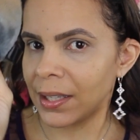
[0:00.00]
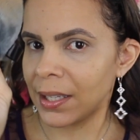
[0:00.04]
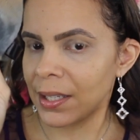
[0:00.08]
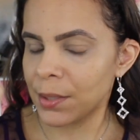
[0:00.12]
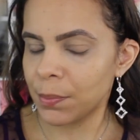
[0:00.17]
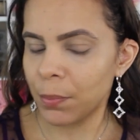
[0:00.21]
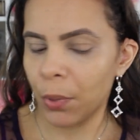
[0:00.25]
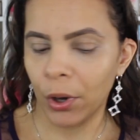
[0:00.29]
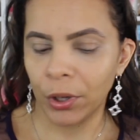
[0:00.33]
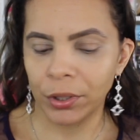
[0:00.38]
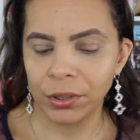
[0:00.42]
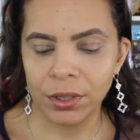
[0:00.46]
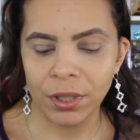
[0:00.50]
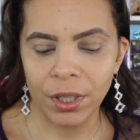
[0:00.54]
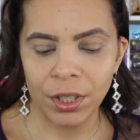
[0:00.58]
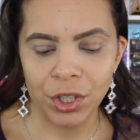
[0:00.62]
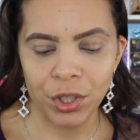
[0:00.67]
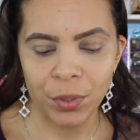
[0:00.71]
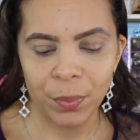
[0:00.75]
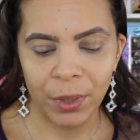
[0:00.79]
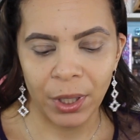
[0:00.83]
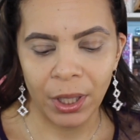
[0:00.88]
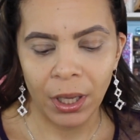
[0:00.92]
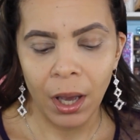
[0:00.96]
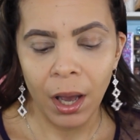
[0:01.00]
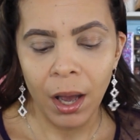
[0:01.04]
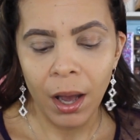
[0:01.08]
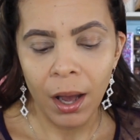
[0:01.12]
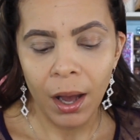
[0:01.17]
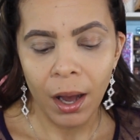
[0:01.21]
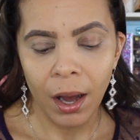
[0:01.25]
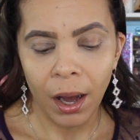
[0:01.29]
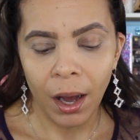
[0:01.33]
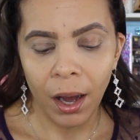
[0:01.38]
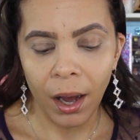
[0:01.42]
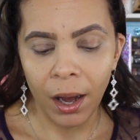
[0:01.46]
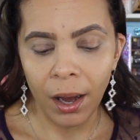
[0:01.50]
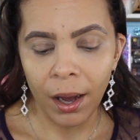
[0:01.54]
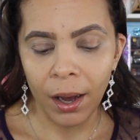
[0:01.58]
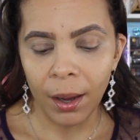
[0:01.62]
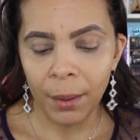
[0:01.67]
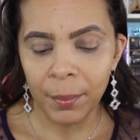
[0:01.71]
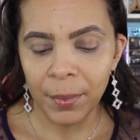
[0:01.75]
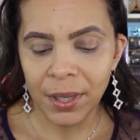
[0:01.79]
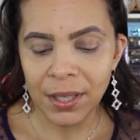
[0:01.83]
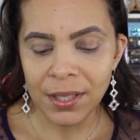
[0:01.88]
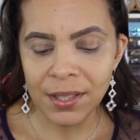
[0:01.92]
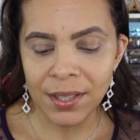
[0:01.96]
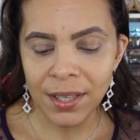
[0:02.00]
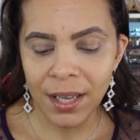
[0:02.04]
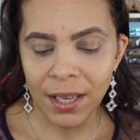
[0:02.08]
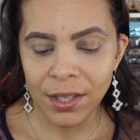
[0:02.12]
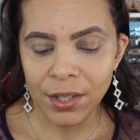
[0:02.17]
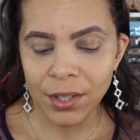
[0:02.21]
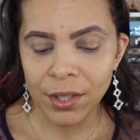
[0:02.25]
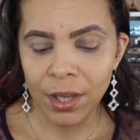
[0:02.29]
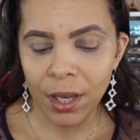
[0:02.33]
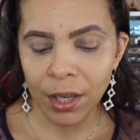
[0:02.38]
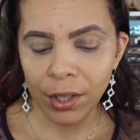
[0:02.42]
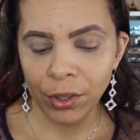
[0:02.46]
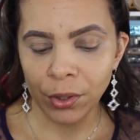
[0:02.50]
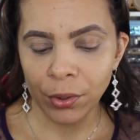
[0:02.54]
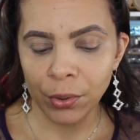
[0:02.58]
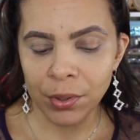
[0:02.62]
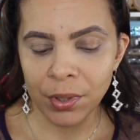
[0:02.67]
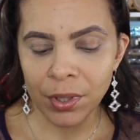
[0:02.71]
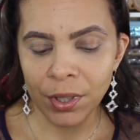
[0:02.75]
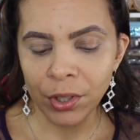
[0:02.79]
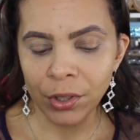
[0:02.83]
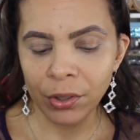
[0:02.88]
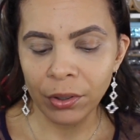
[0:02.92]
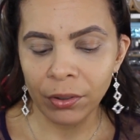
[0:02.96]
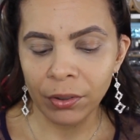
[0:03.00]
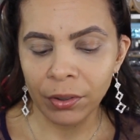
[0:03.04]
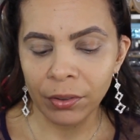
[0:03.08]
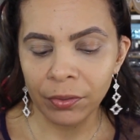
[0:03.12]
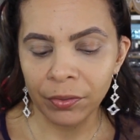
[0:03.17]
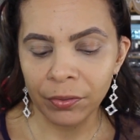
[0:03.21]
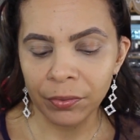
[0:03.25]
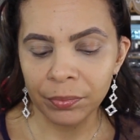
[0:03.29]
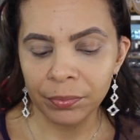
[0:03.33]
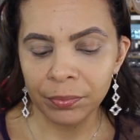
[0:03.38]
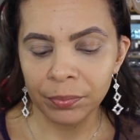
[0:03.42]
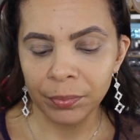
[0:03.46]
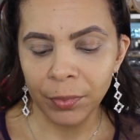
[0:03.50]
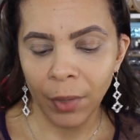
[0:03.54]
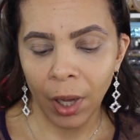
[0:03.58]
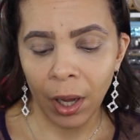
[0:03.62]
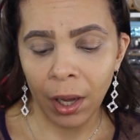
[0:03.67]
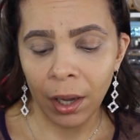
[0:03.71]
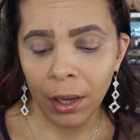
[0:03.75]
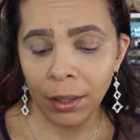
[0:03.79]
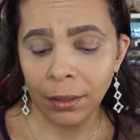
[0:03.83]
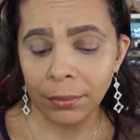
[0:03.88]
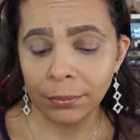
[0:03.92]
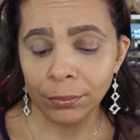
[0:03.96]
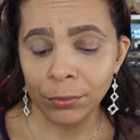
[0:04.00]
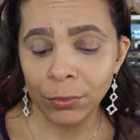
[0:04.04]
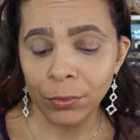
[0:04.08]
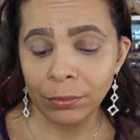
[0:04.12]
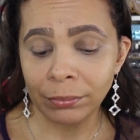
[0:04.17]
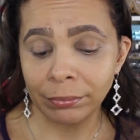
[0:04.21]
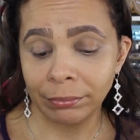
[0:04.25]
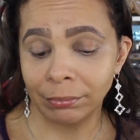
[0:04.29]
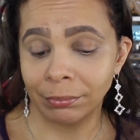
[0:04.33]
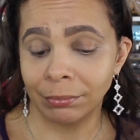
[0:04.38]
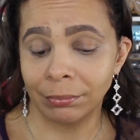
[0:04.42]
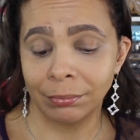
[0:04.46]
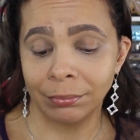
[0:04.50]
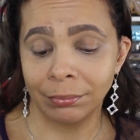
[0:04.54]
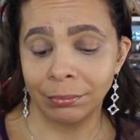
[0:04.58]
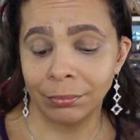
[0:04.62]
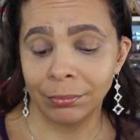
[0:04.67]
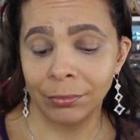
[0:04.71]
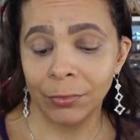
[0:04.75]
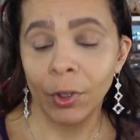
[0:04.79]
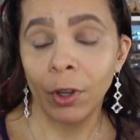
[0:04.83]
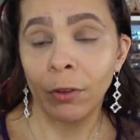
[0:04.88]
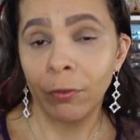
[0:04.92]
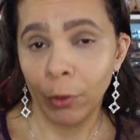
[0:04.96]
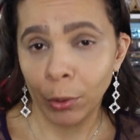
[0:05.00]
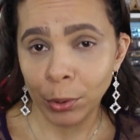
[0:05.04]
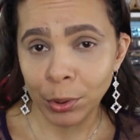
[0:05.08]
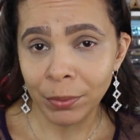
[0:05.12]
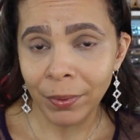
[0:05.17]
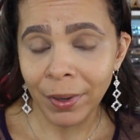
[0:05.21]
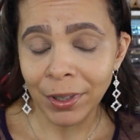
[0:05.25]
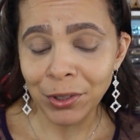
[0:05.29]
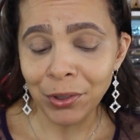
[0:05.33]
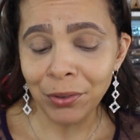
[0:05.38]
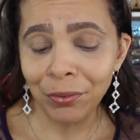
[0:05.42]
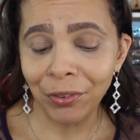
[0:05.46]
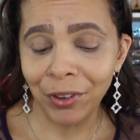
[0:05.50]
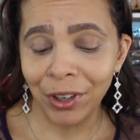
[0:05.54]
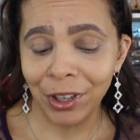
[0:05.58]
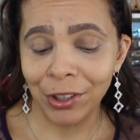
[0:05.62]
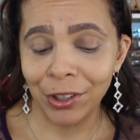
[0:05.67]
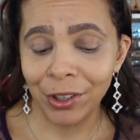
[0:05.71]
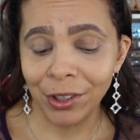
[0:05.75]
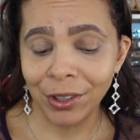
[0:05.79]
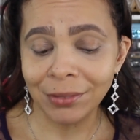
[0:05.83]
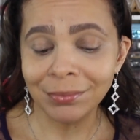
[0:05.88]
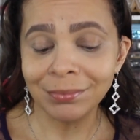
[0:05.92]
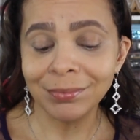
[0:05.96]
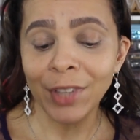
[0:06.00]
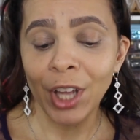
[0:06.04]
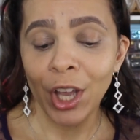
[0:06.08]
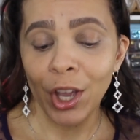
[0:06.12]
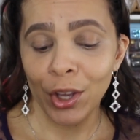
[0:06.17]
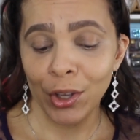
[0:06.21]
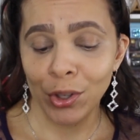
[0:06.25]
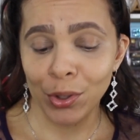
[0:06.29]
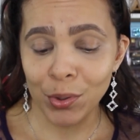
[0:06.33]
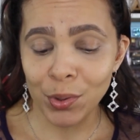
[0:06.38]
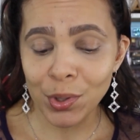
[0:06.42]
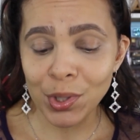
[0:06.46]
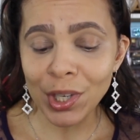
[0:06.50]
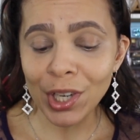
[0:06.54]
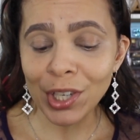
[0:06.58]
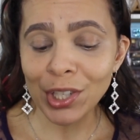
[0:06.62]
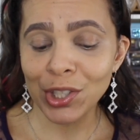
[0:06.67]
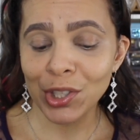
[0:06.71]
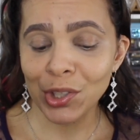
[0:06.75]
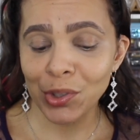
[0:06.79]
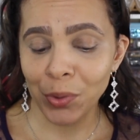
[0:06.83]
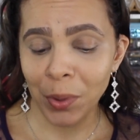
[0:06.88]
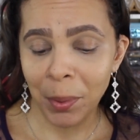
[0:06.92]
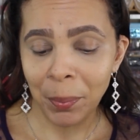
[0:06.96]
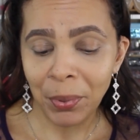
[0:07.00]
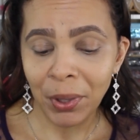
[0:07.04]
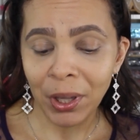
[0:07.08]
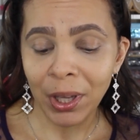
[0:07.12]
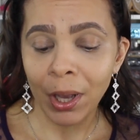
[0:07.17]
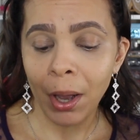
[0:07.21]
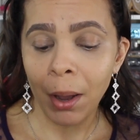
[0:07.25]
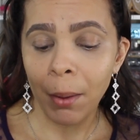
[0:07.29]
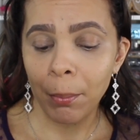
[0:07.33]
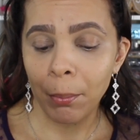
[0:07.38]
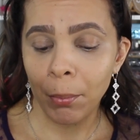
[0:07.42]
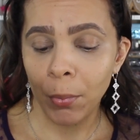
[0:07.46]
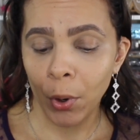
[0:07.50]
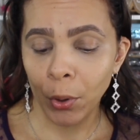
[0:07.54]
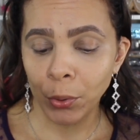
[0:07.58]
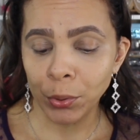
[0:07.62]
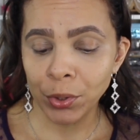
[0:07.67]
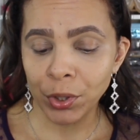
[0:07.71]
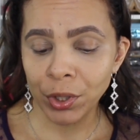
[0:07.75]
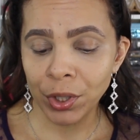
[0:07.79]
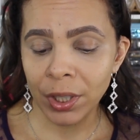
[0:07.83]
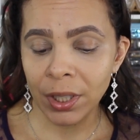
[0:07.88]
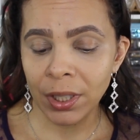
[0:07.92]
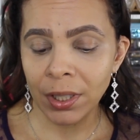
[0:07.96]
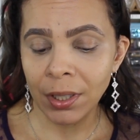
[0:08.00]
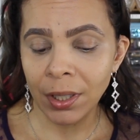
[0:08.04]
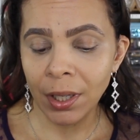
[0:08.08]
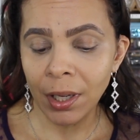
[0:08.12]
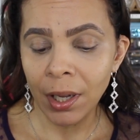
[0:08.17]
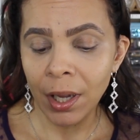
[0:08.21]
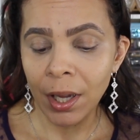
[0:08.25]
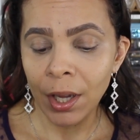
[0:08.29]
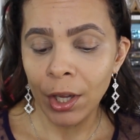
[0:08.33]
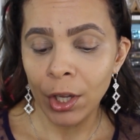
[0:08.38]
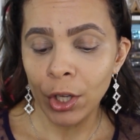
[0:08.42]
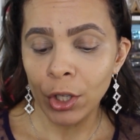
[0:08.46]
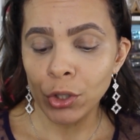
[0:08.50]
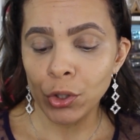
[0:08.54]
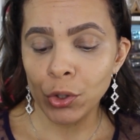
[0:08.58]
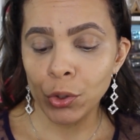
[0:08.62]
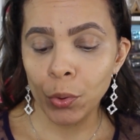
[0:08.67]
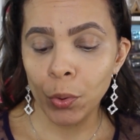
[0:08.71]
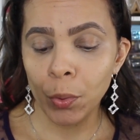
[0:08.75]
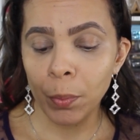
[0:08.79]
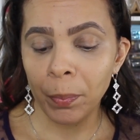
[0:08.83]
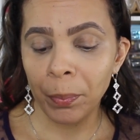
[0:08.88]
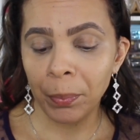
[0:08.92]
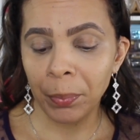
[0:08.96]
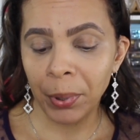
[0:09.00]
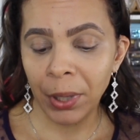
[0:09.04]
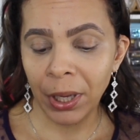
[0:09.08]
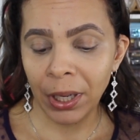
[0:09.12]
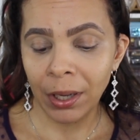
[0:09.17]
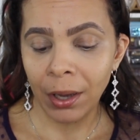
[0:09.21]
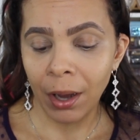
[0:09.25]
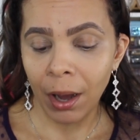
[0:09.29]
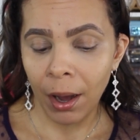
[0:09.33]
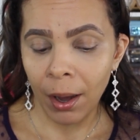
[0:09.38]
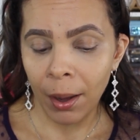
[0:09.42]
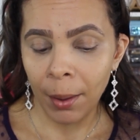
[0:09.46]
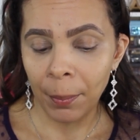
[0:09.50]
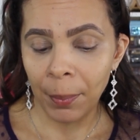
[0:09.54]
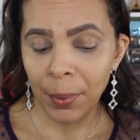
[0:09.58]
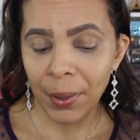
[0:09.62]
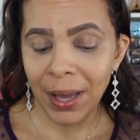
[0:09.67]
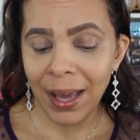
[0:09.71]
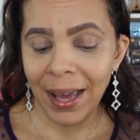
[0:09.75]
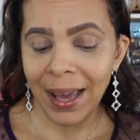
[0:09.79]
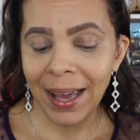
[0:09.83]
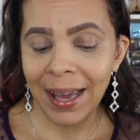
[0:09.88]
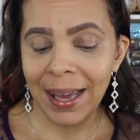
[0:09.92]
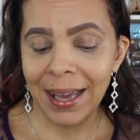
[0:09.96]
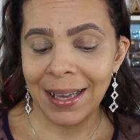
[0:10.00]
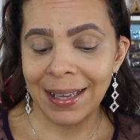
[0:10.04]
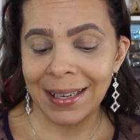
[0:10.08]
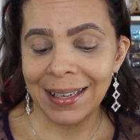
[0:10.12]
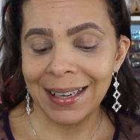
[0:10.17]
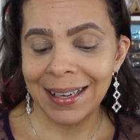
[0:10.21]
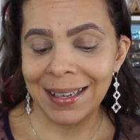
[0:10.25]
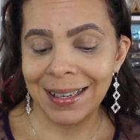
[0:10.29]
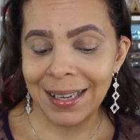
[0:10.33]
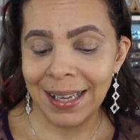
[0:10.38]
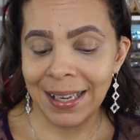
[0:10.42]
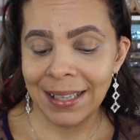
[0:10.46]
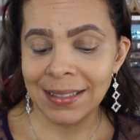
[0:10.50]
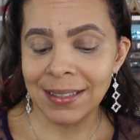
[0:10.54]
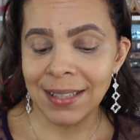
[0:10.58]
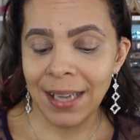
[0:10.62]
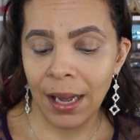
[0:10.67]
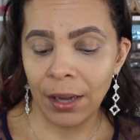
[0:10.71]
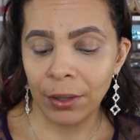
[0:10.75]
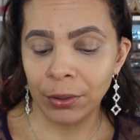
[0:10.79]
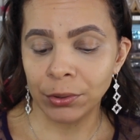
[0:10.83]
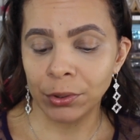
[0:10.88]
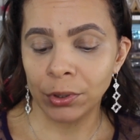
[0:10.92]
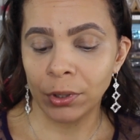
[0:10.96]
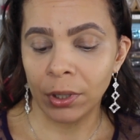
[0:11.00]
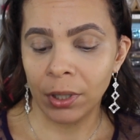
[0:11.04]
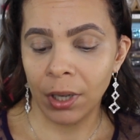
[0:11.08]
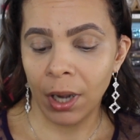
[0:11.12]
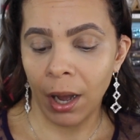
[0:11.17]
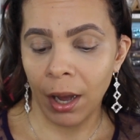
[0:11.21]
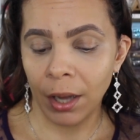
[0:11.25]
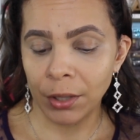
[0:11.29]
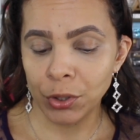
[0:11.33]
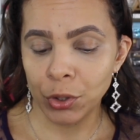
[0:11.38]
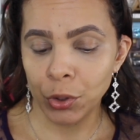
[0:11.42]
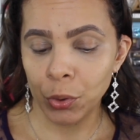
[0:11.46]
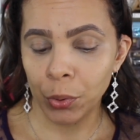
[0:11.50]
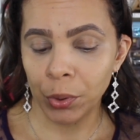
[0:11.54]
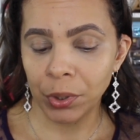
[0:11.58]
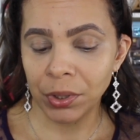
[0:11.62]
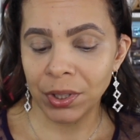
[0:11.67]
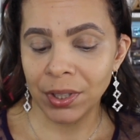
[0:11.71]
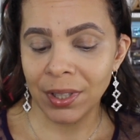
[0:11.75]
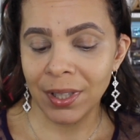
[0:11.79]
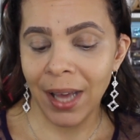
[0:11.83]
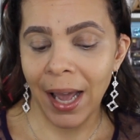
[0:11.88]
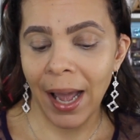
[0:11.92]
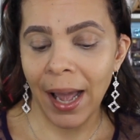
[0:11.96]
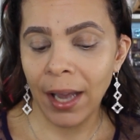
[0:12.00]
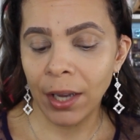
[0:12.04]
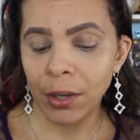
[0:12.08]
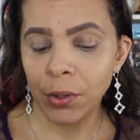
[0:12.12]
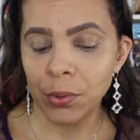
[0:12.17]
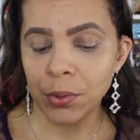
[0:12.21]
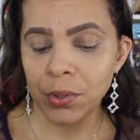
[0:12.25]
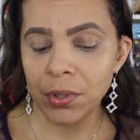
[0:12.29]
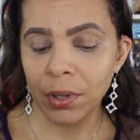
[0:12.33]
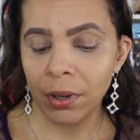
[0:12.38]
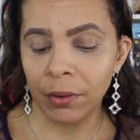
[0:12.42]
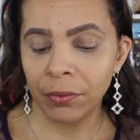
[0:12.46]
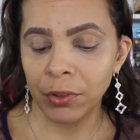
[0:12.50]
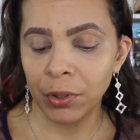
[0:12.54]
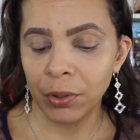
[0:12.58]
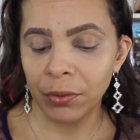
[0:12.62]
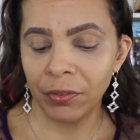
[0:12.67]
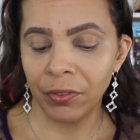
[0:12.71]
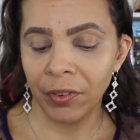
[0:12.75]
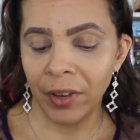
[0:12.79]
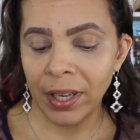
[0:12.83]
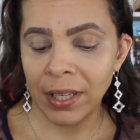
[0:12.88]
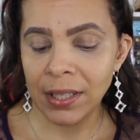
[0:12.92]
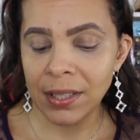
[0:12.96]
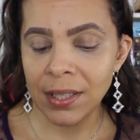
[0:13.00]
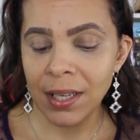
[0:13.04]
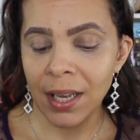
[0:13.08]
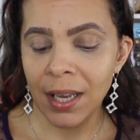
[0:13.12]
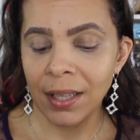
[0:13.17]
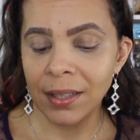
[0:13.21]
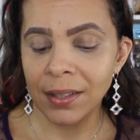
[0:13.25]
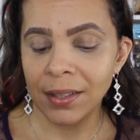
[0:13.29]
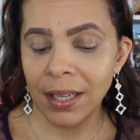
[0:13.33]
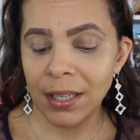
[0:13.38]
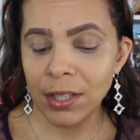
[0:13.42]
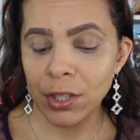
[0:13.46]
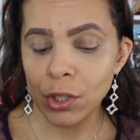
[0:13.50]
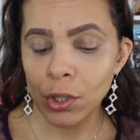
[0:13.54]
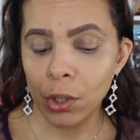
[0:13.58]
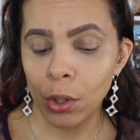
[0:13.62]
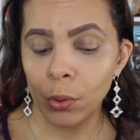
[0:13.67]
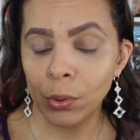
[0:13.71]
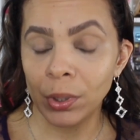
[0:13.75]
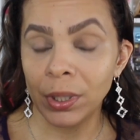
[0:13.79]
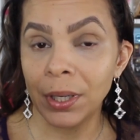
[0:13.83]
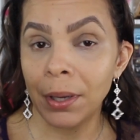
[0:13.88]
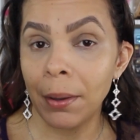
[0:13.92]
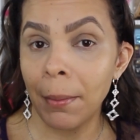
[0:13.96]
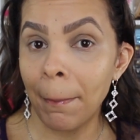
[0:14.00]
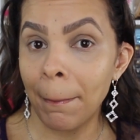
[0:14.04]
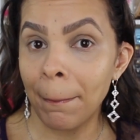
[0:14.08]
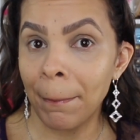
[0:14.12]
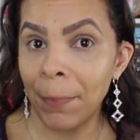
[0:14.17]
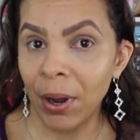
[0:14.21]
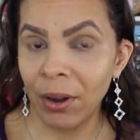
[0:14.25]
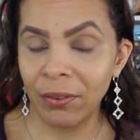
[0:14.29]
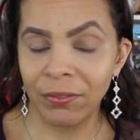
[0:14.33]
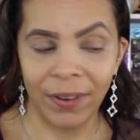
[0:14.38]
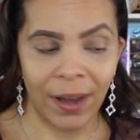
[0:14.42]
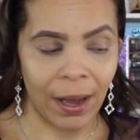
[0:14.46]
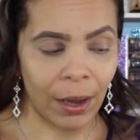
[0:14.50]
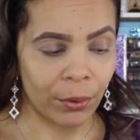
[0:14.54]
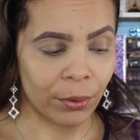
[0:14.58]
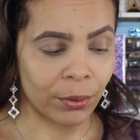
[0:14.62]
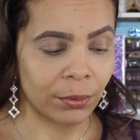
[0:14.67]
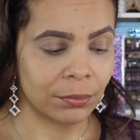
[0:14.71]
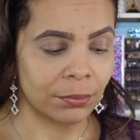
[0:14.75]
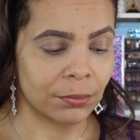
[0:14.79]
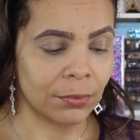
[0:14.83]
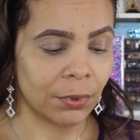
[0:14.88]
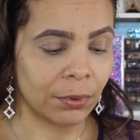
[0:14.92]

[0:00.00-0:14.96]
this part touch me. It says using your fold around your finger, use a stripping motion to pick up and lay down the contour to the angles of your face, then slowly buff out.